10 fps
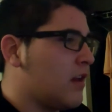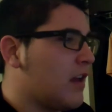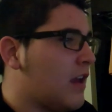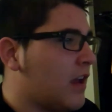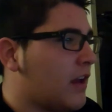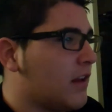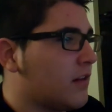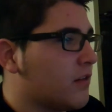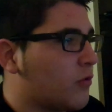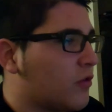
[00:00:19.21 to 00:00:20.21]

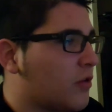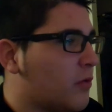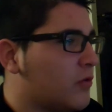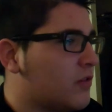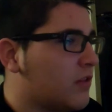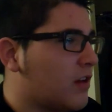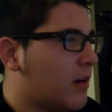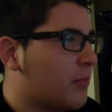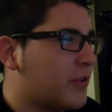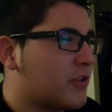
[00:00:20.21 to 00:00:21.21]
And Chris Camozzi,
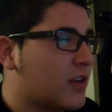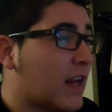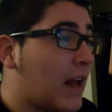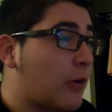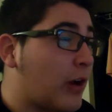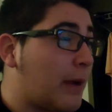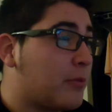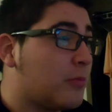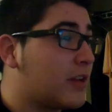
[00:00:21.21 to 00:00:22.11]
I'm pretty sure he got out-grappled,